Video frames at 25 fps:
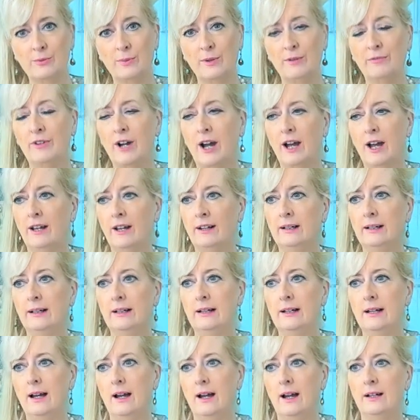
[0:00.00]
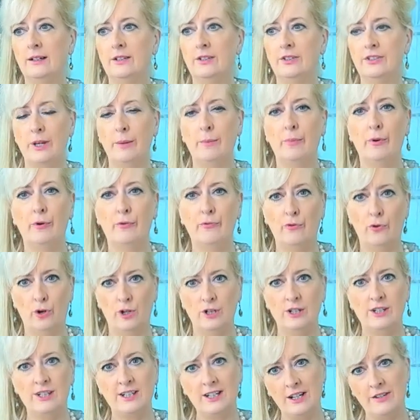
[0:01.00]
We've got a December
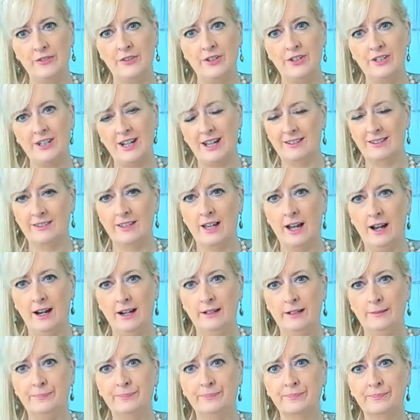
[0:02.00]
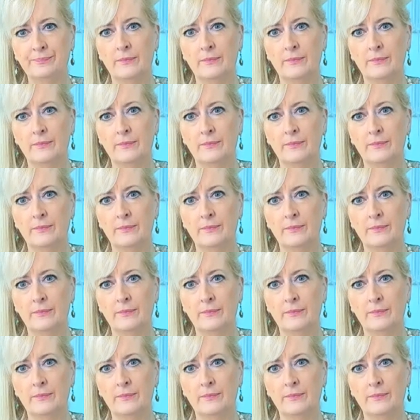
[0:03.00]
14th deadline.